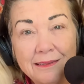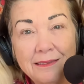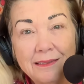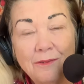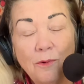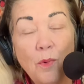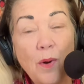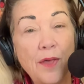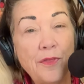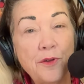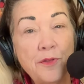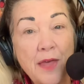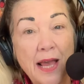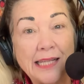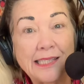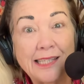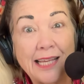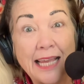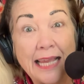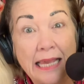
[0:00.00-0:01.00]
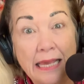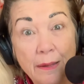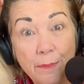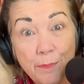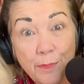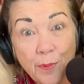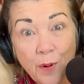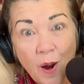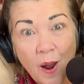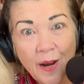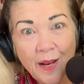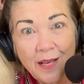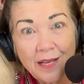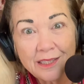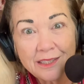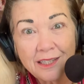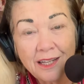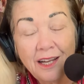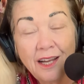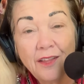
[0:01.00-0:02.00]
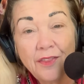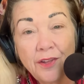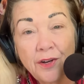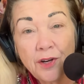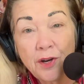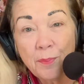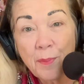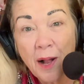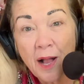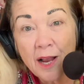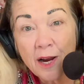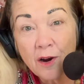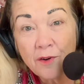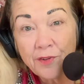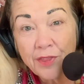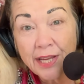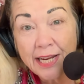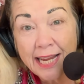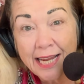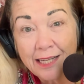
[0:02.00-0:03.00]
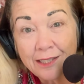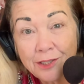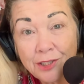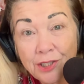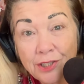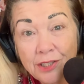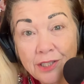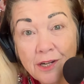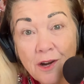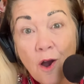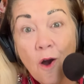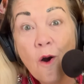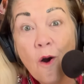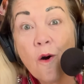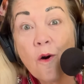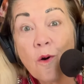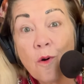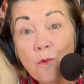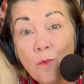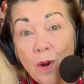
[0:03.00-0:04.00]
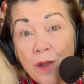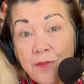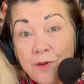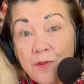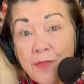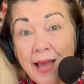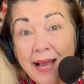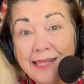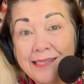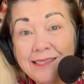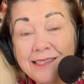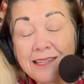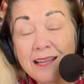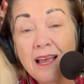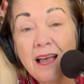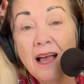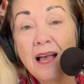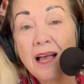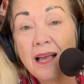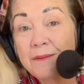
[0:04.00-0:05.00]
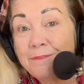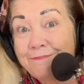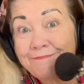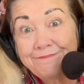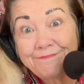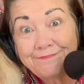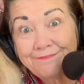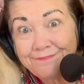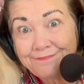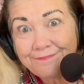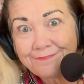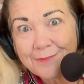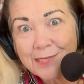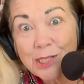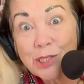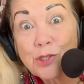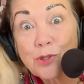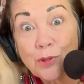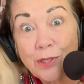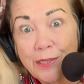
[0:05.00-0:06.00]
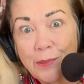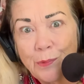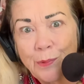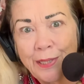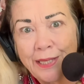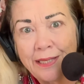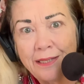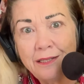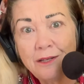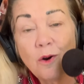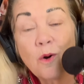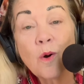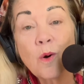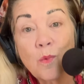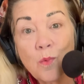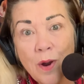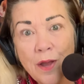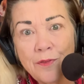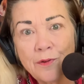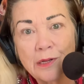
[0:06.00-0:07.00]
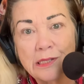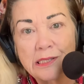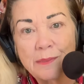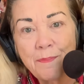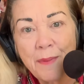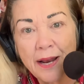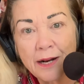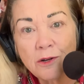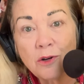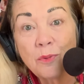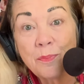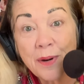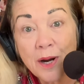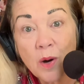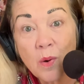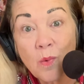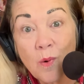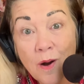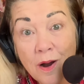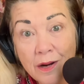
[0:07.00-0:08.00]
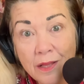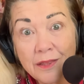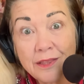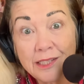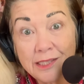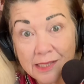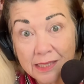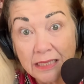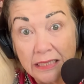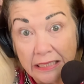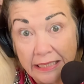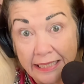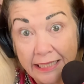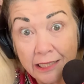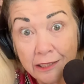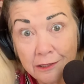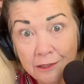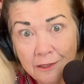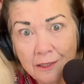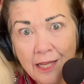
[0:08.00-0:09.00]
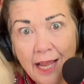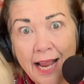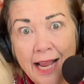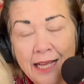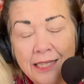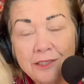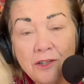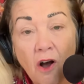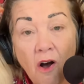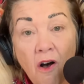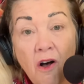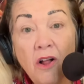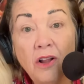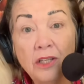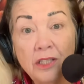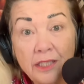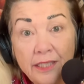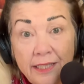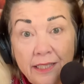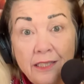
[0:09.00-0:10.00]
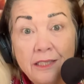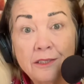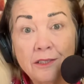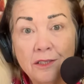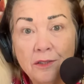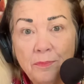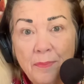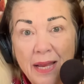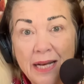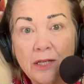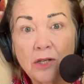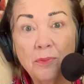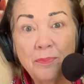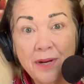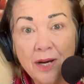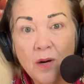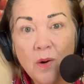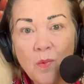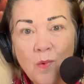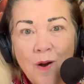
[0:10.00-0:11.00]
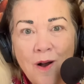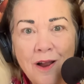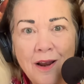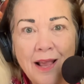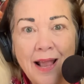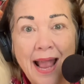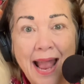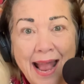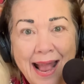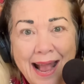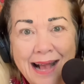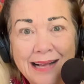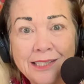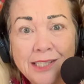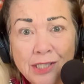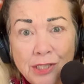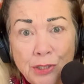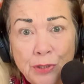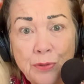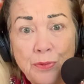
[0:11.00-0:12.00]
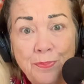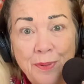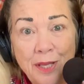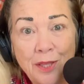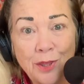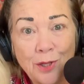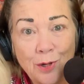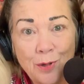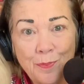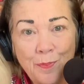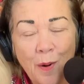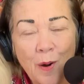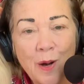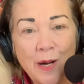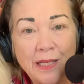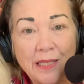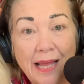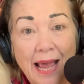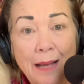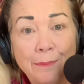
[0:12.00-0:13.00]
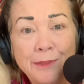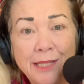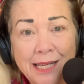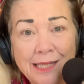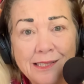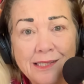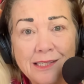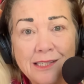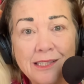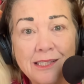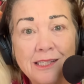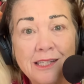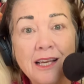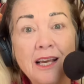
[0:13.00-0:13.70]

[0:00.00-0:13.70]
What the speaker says: Whether that's a hemp product that you're buying over the counter or whether that's street weed or whether it's medical marijuana that's legal, and all legal medical marijuana has to be third-party lab tested